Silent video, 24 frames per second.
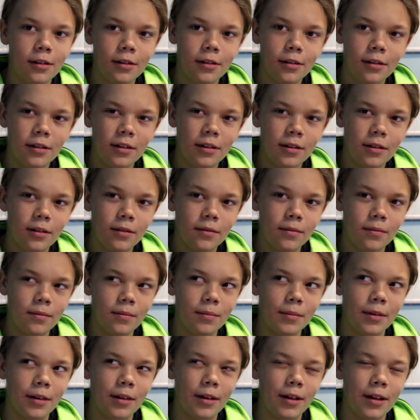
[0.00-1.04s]

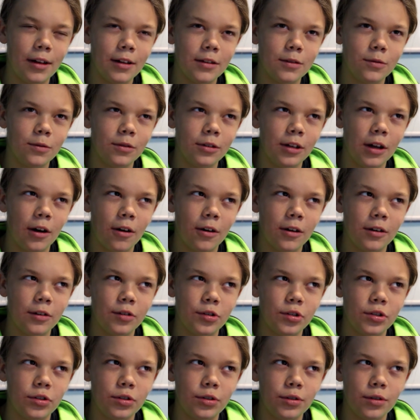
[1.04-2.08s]
Mm-hmm. It's really hard
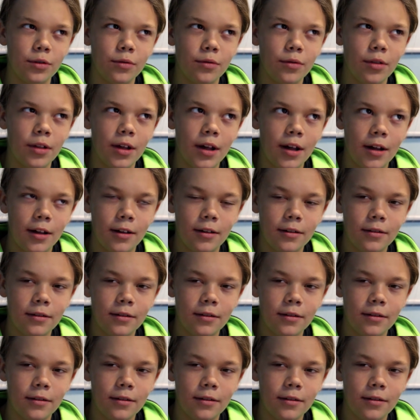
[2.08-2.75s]
to show that.